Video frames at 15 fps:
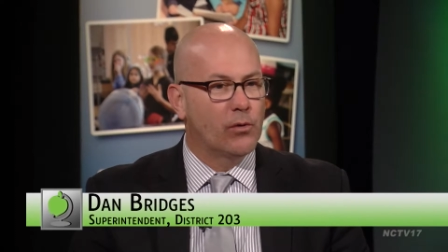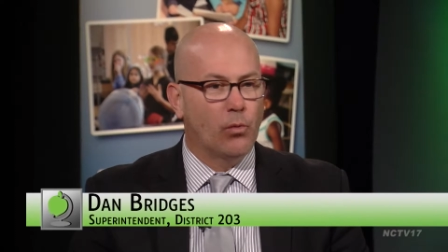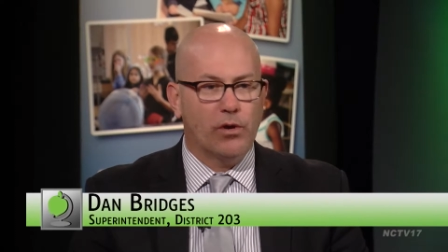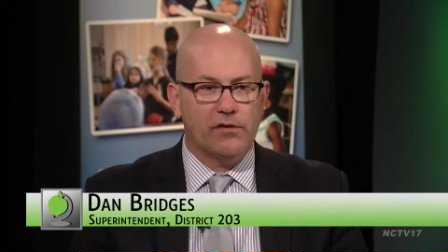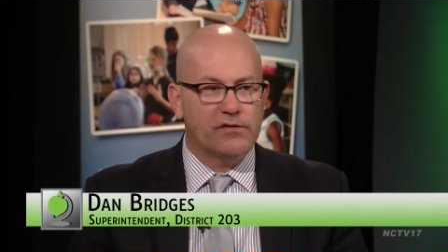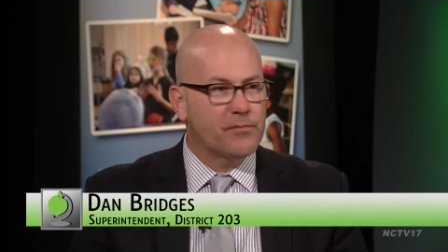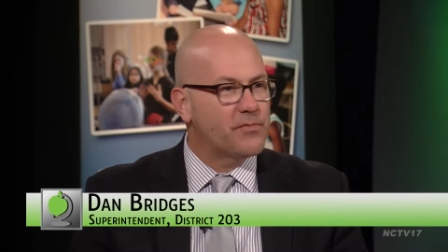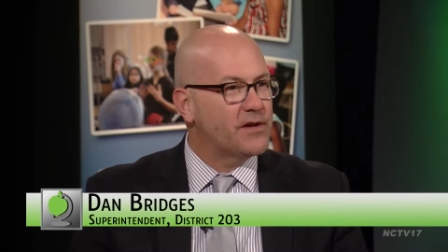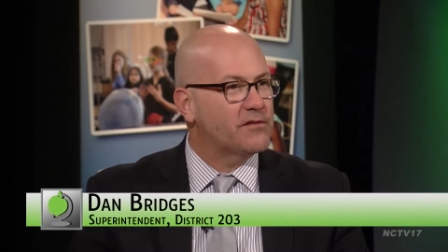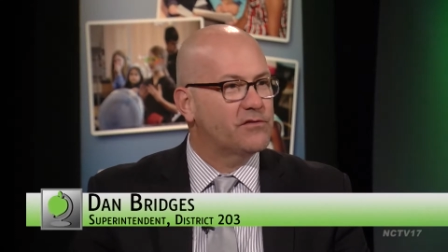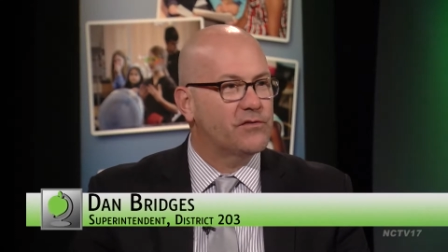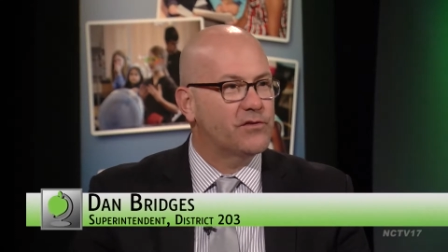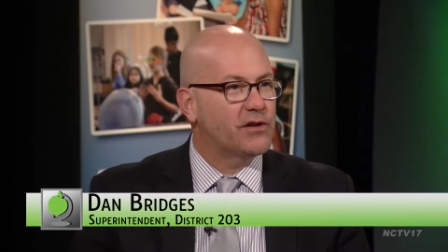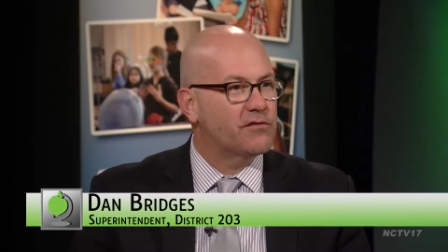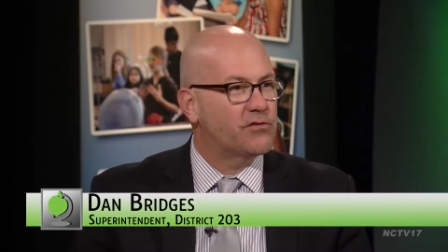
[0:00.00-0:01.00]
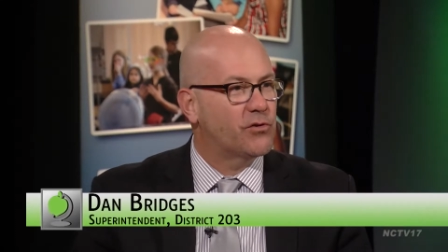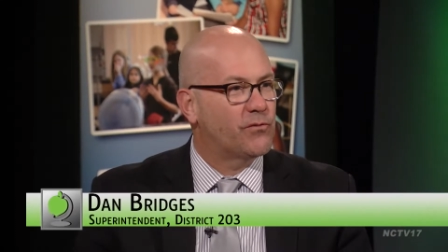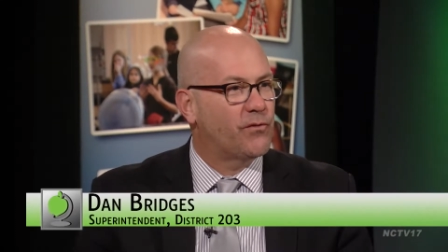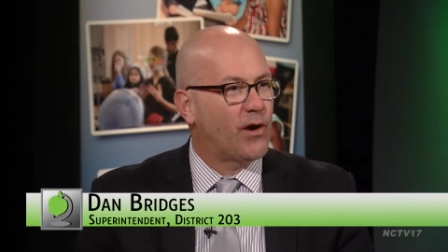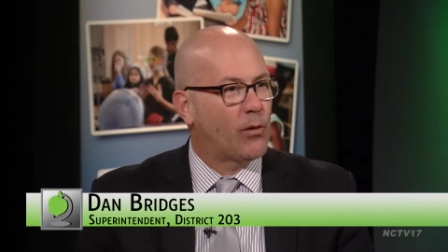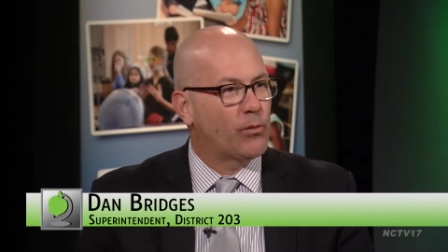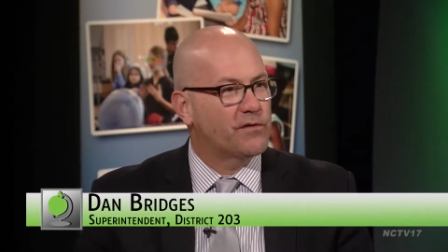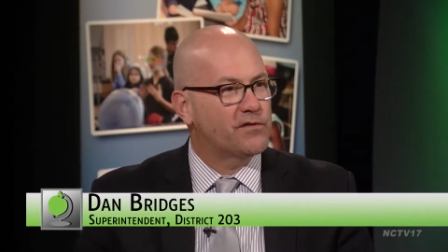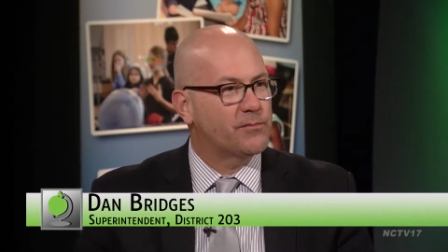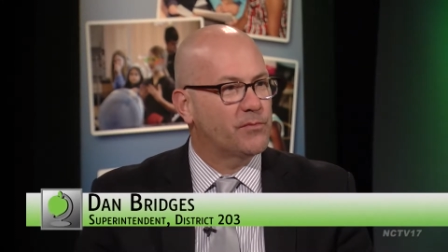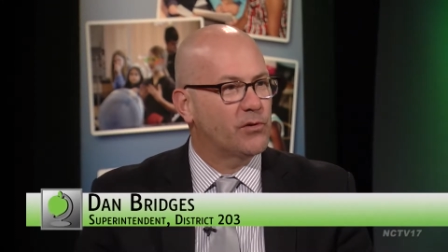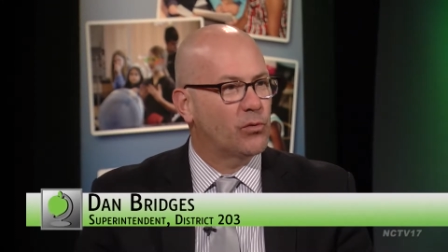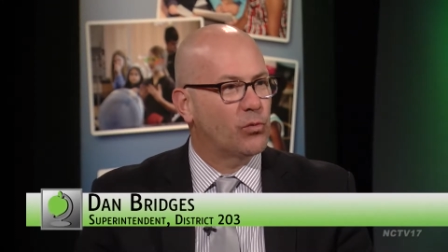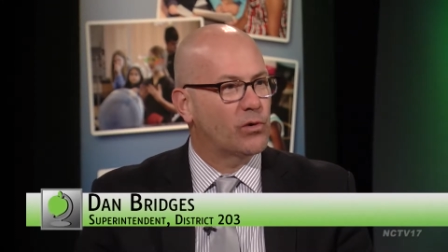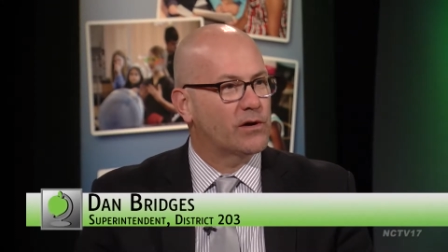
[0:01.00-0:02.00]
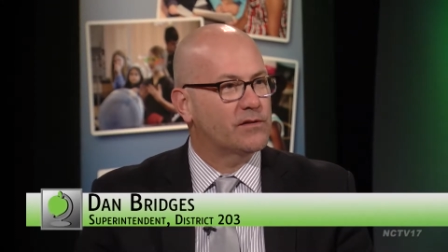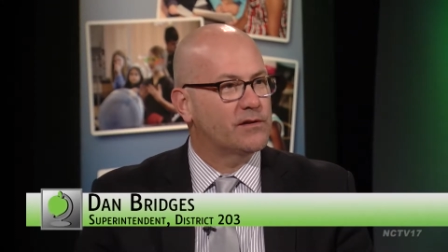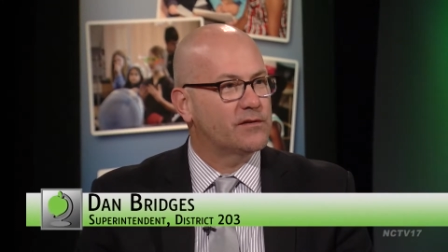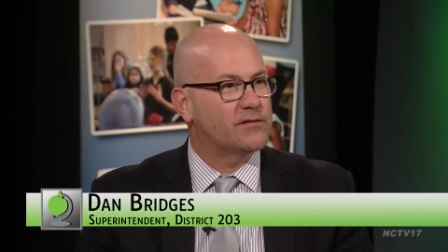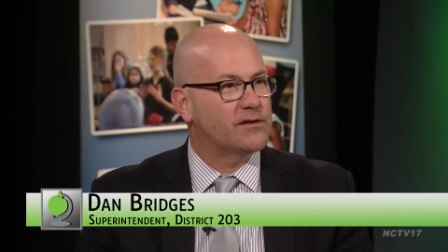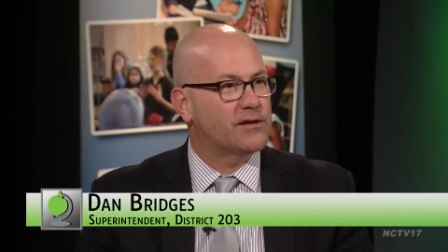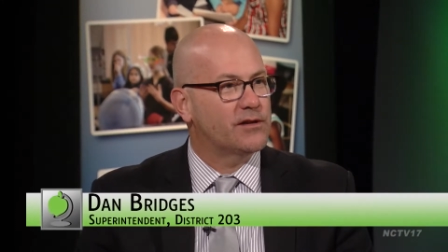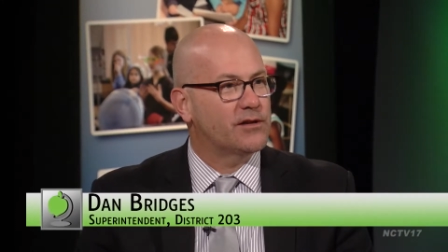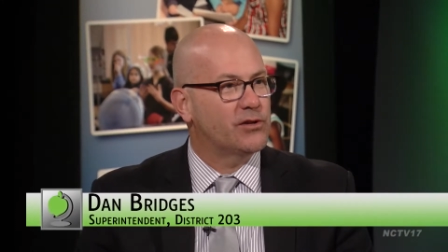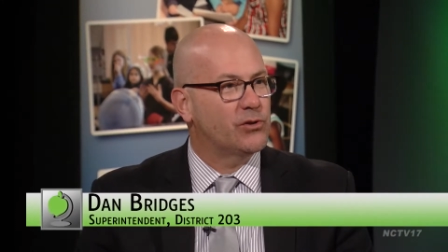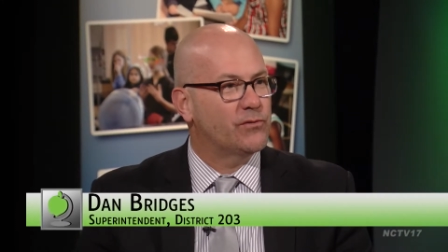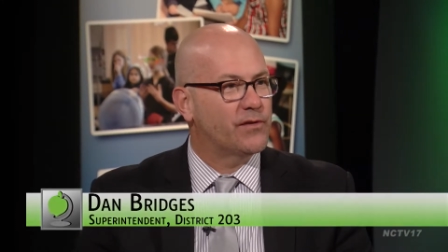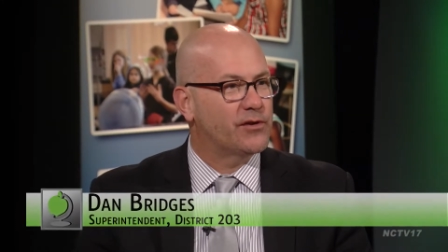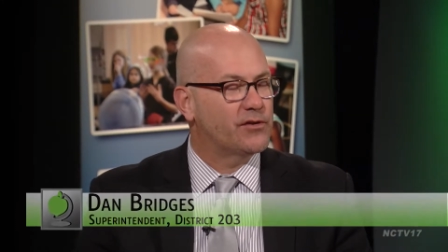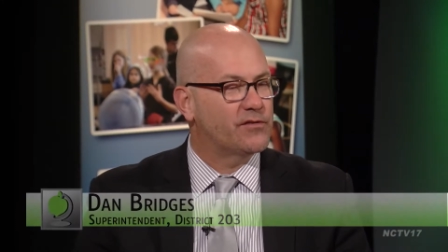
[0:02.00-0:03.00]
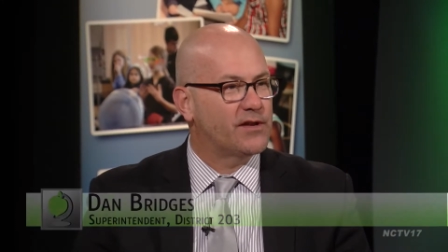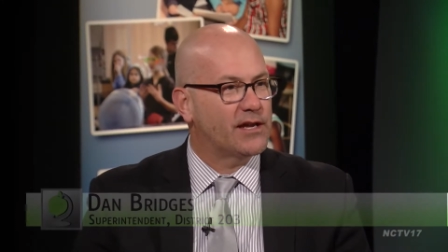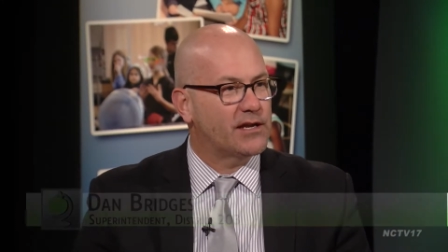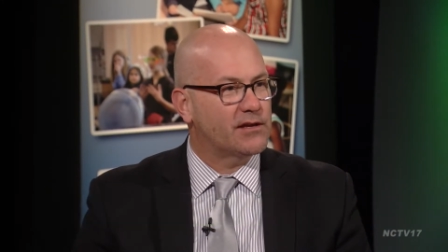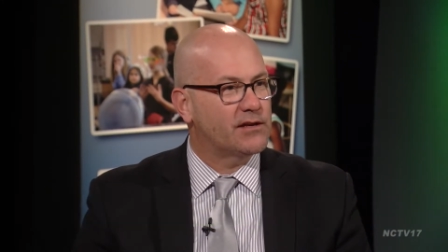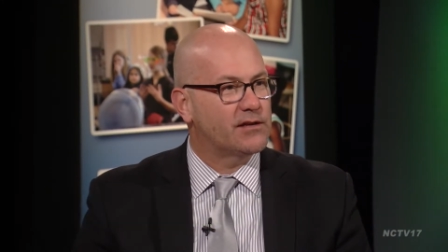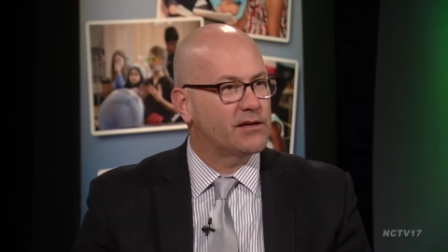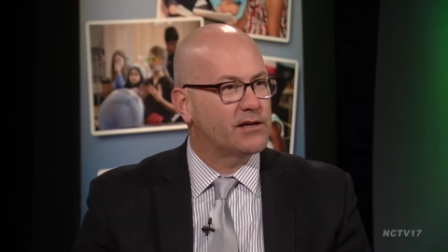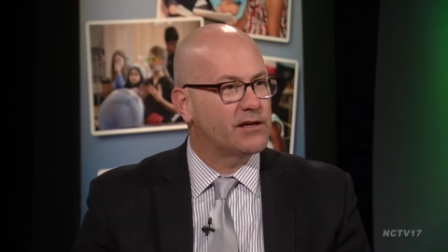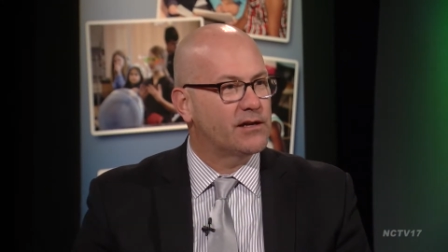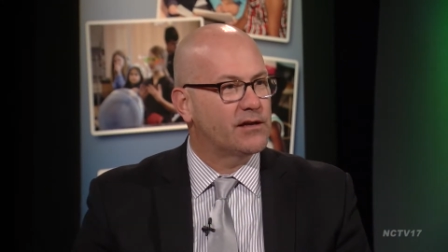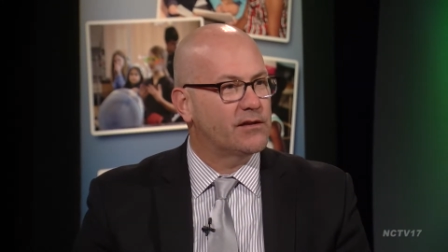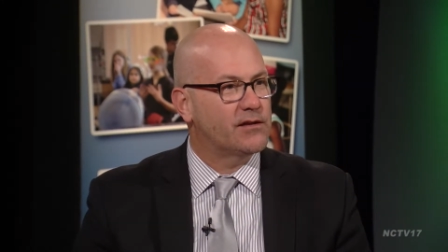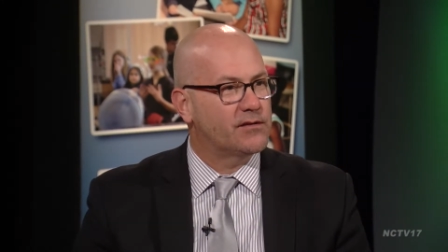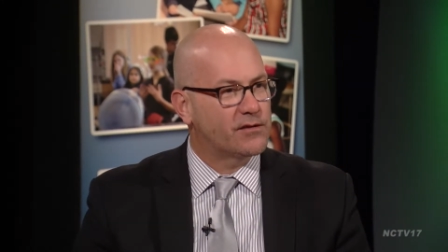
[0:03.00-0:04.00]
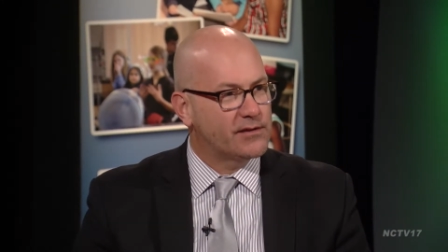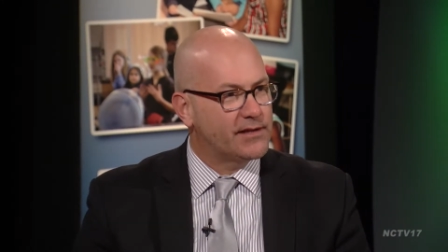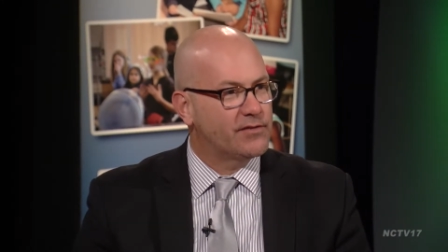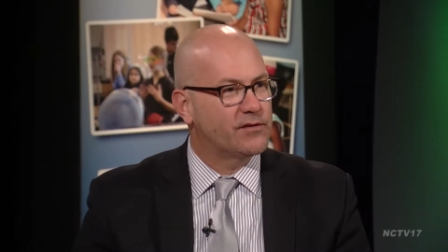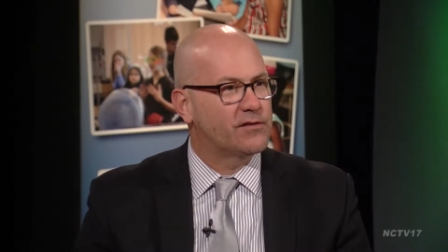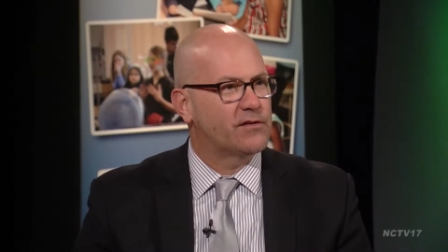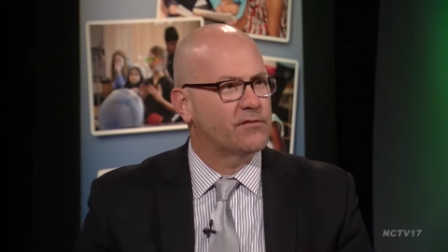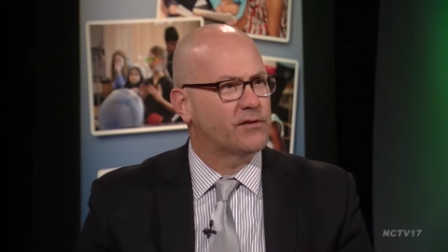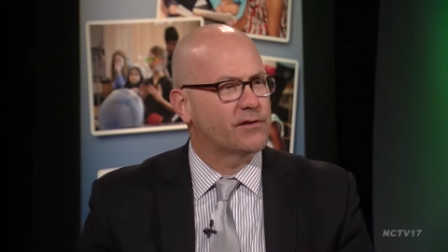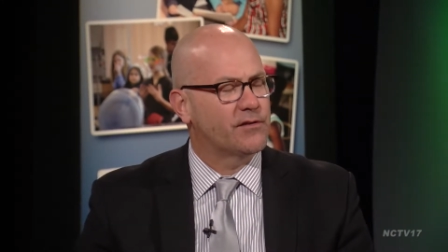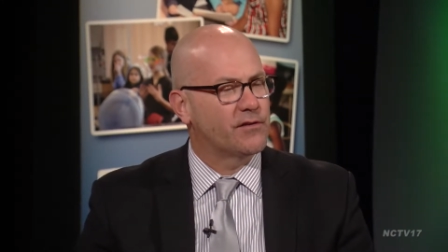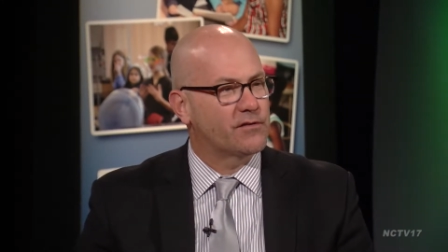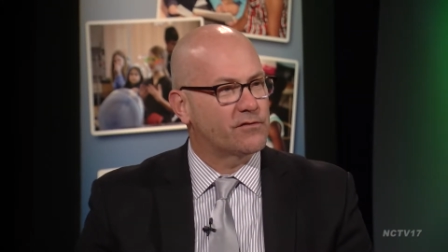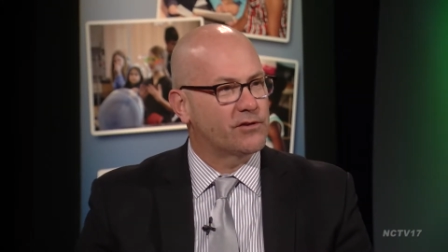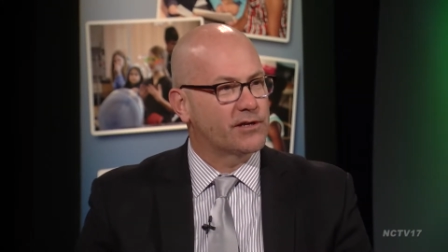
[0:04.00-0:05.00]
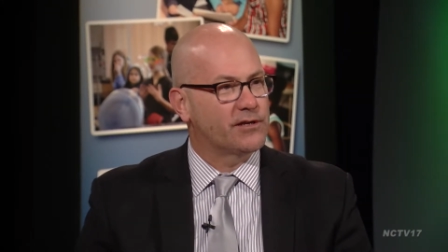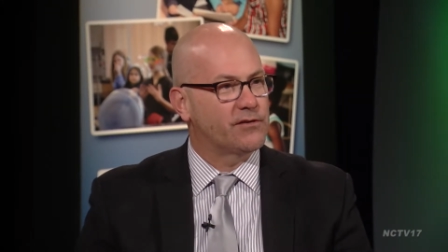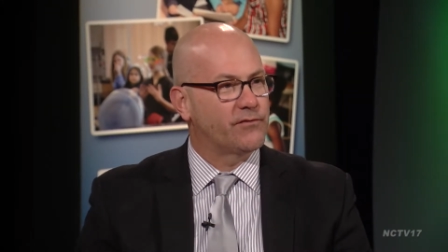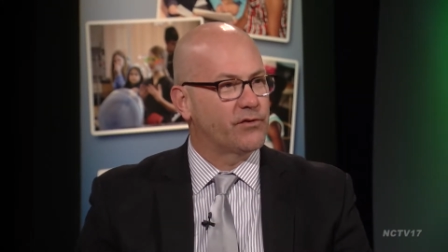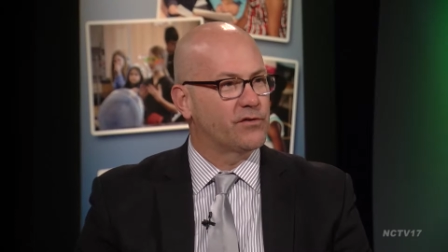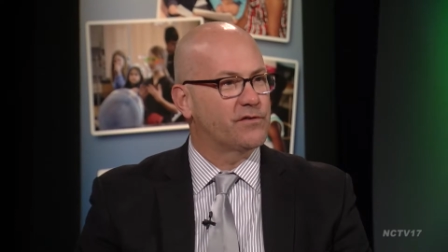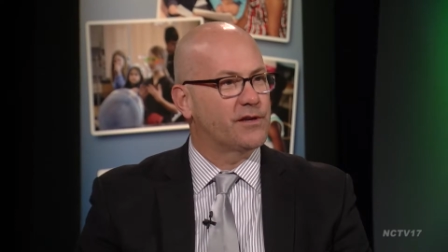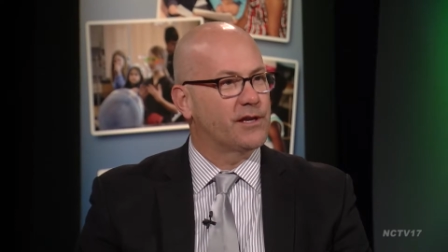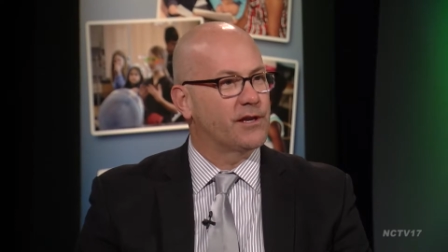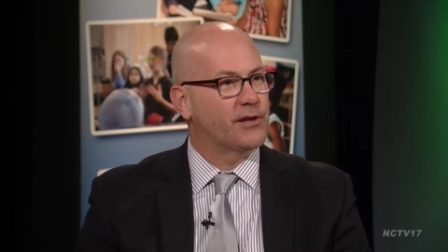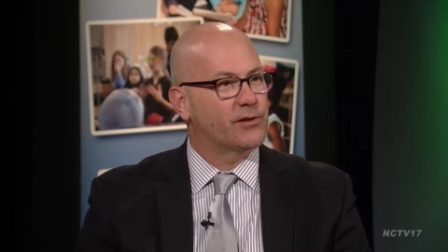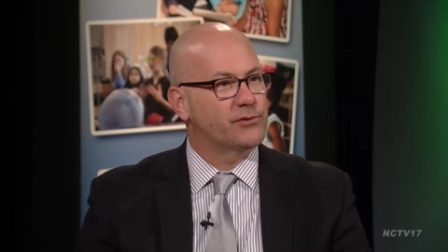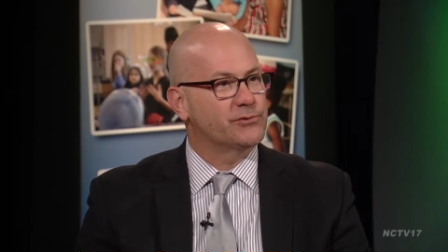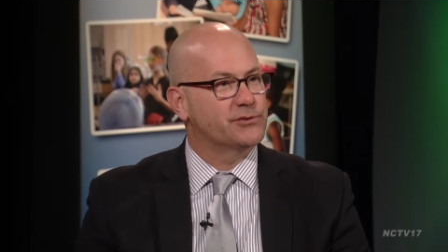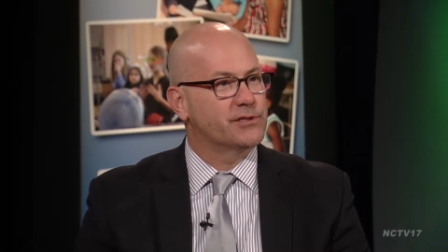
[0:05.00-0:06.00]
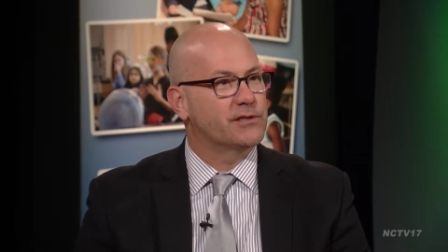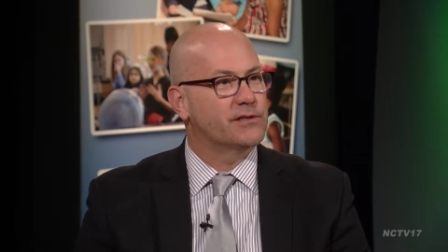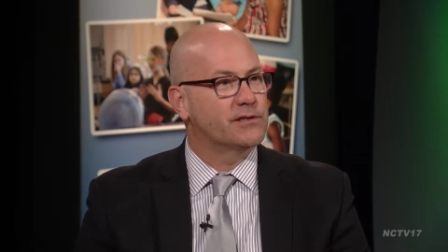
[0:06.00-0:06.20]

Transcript: What are some things you've done so far? What's some of the work that uh, you've undertaken uh, to lead the district in this look at diversity and inclusion?